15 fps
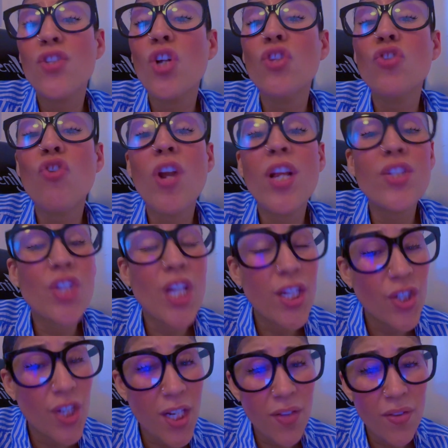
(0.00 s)
It's not going to
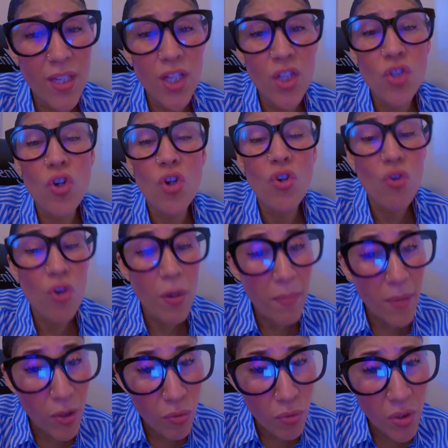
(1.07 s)
change anything. It's only
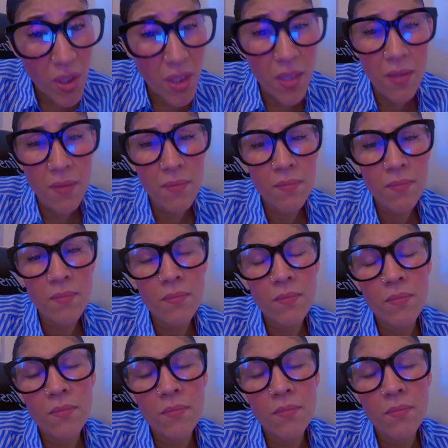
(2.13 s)
going to make you sick.